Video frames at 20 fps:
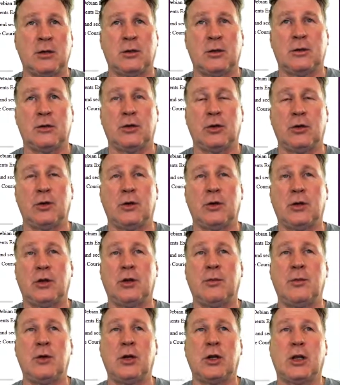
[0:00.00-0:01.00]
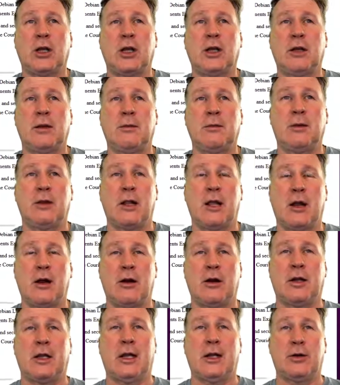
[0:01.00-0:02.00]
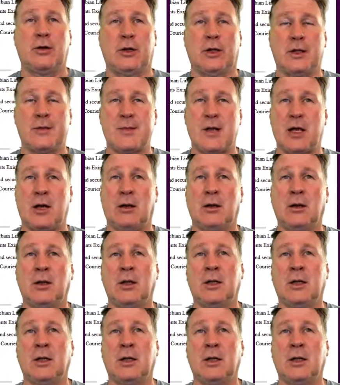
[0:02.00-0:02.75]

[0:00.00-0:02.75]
So you can communicate in there and get your email.